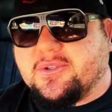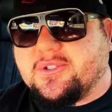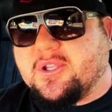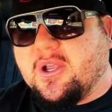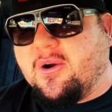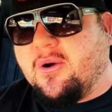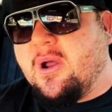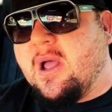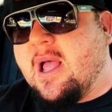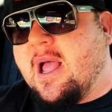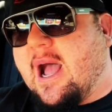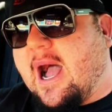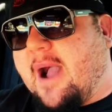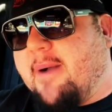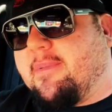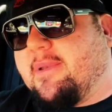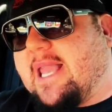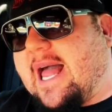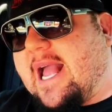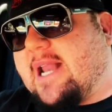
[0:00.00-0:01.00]
So
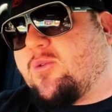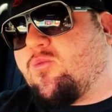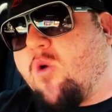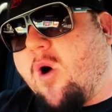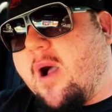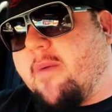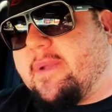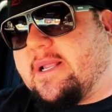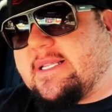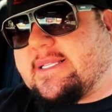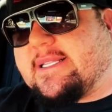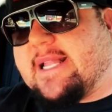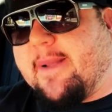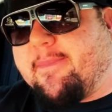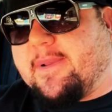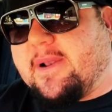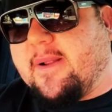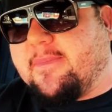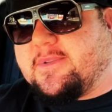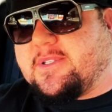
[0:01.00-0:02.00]
I'm glad Kwame's
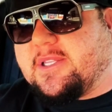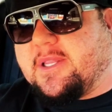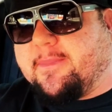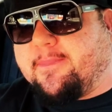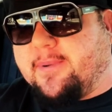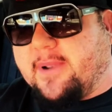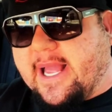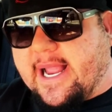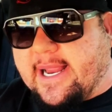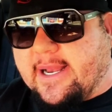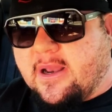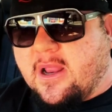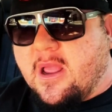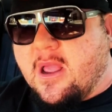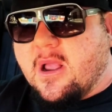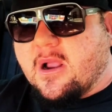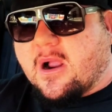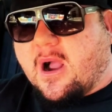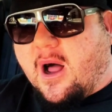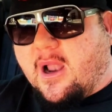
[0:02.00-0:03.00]
stepping to the plate,
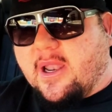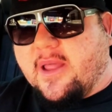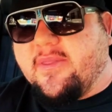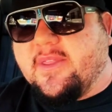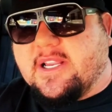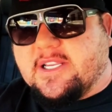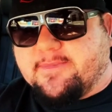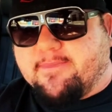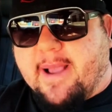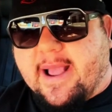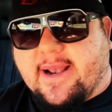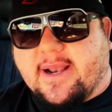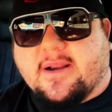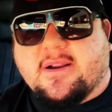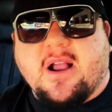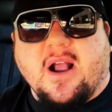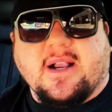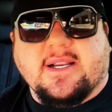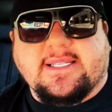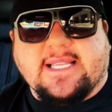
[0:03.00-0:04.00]
calling these beta
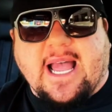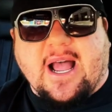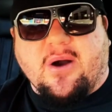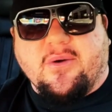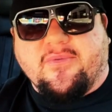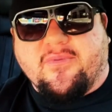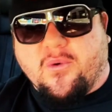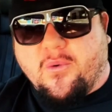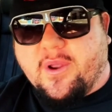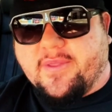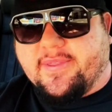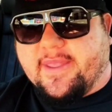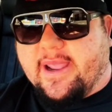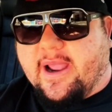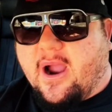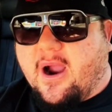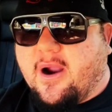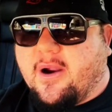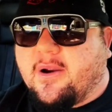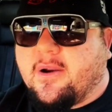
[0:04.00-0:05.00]
cucks out for what they
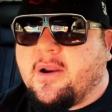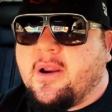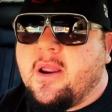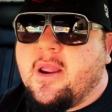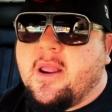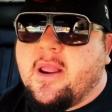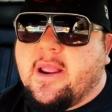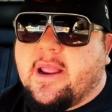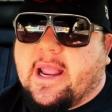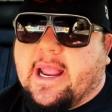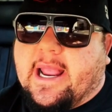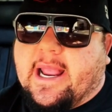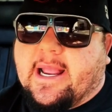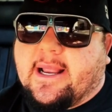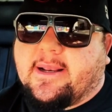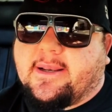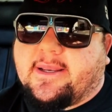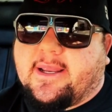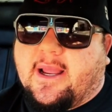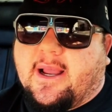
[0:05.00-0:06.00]
are,
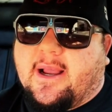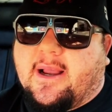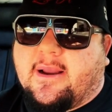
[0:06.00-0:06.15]
and,